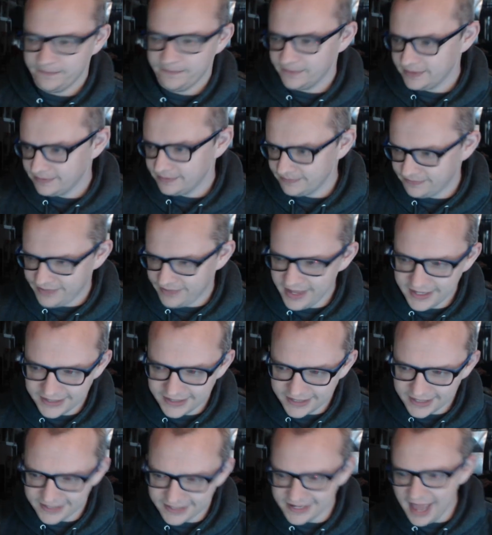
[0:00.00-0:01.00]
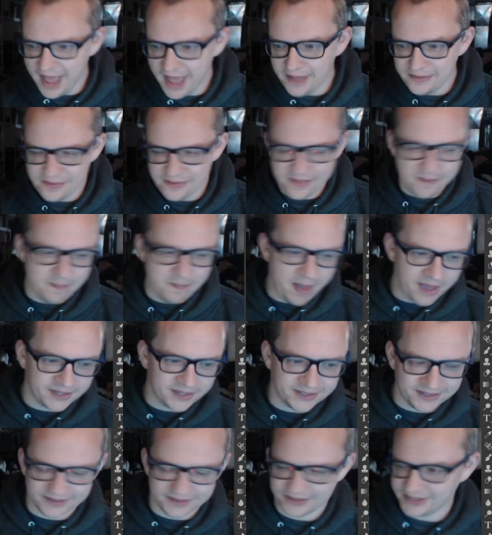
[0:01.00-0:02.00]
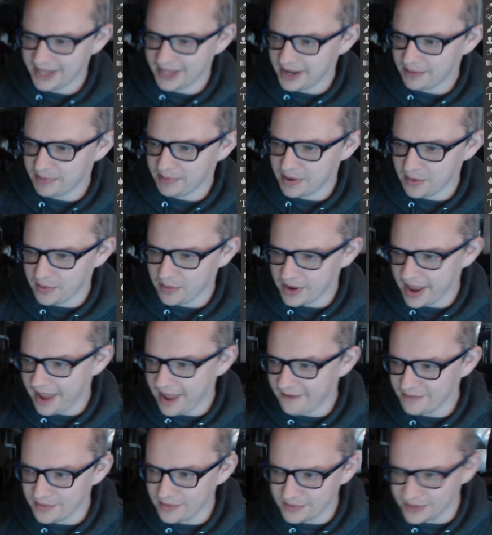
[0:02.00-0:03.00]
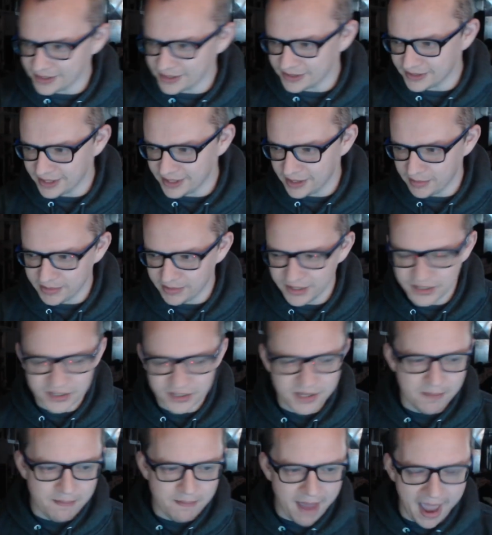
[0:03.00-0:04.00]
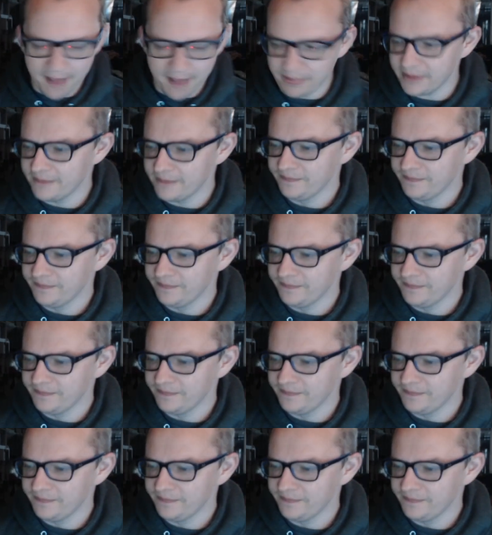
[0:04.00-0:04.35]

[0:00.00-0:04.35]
this is not the best setup here, what I have here with this thing here, but this is the map.